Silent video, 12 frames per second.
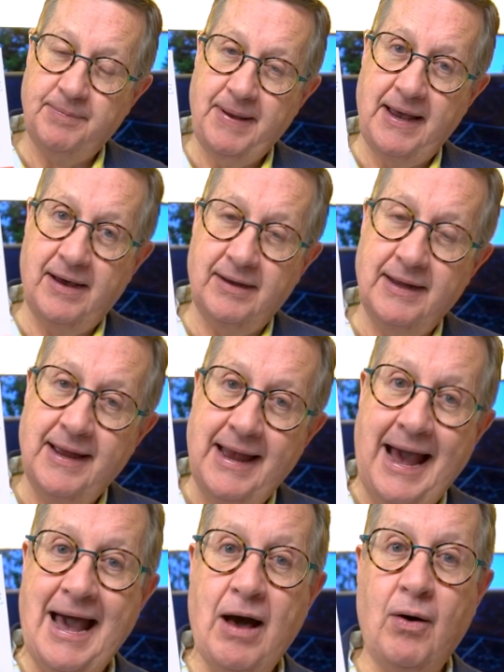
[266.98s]
about
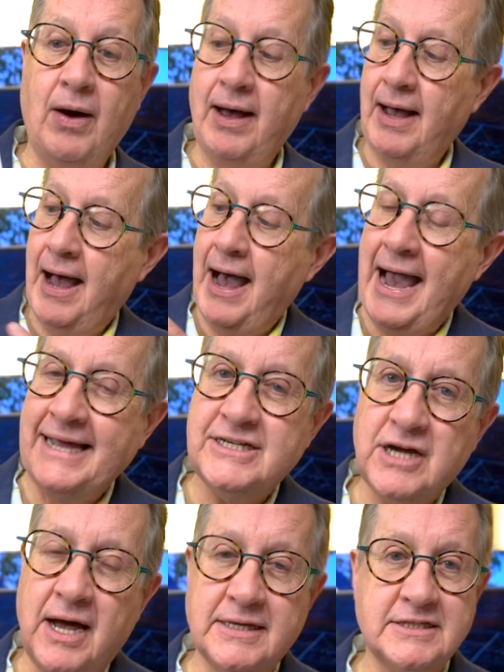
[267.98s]
how I
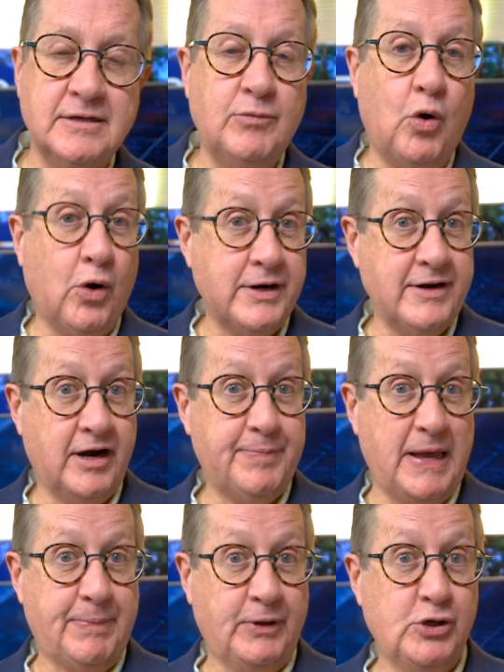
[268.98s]
taught some ordinary
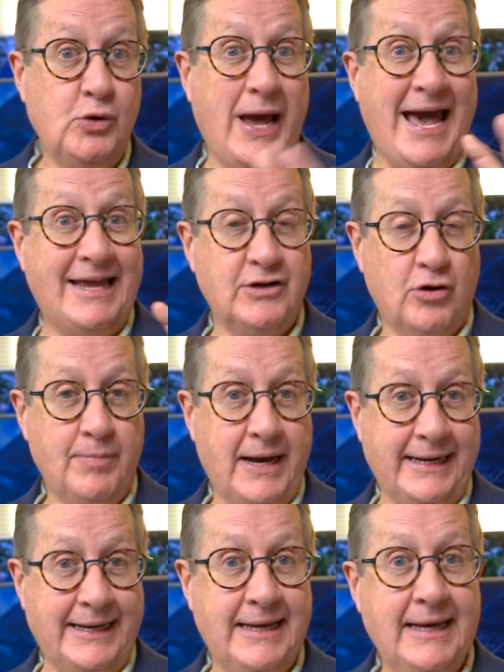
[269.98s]
people who had no
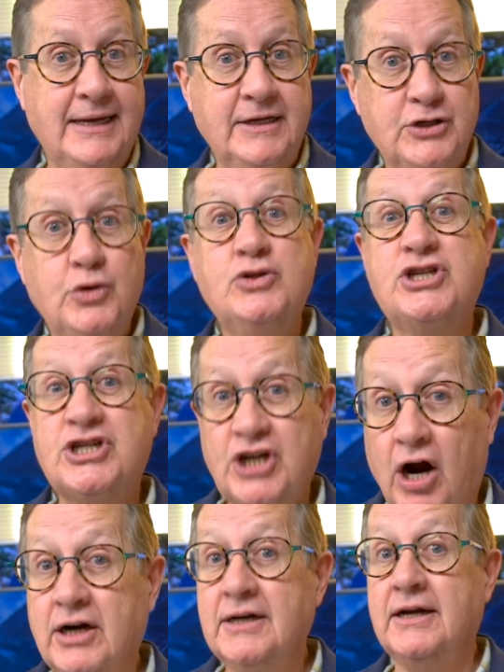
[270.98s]
money to
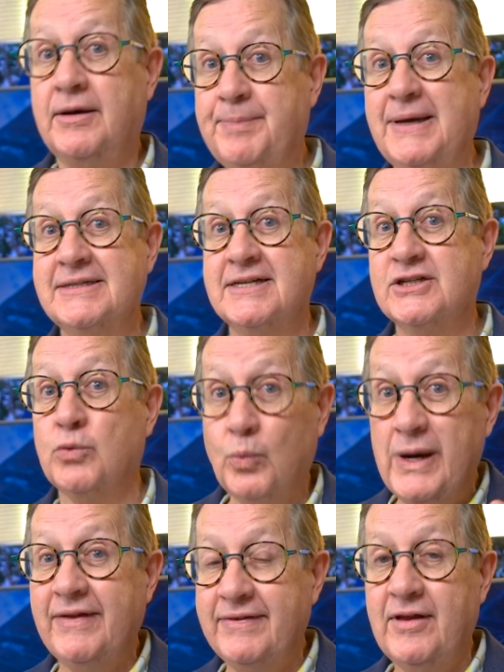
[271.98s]
started a business
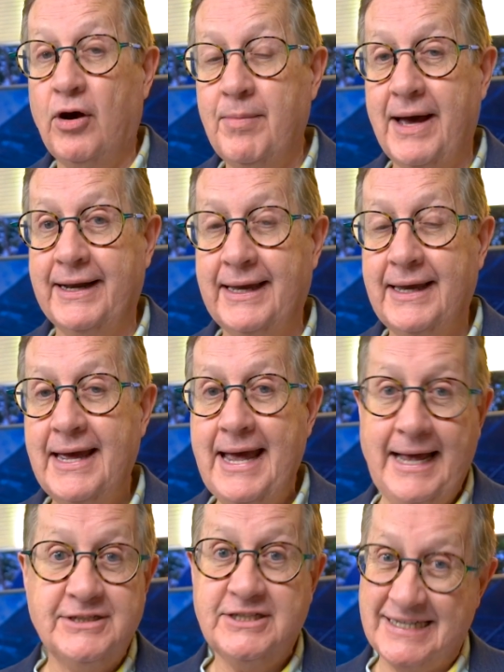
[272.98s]
with no money
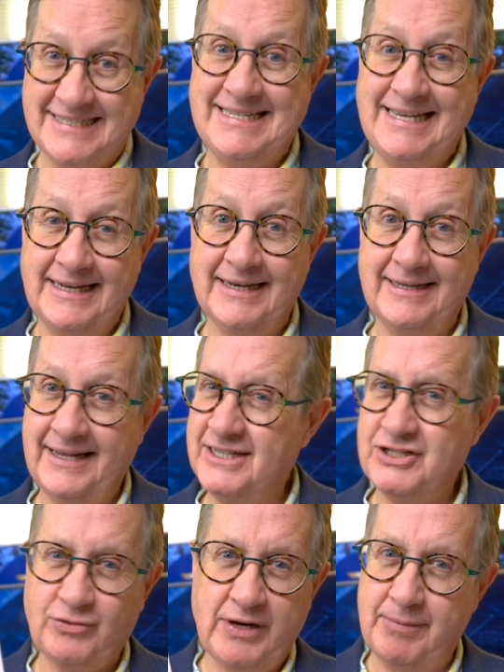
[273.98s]
and succeeded
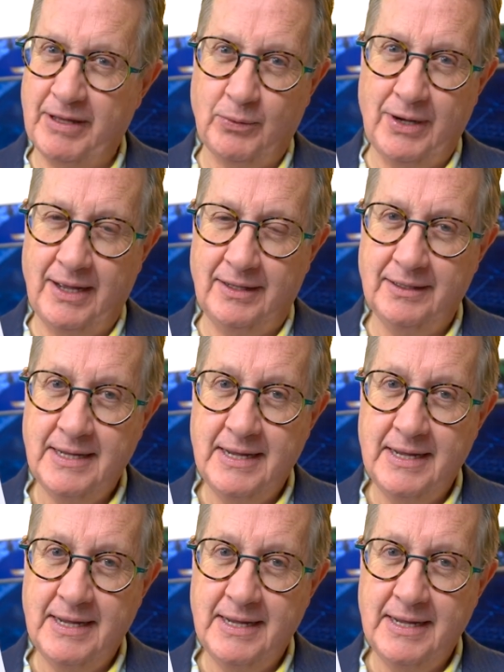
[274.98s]
extremely well.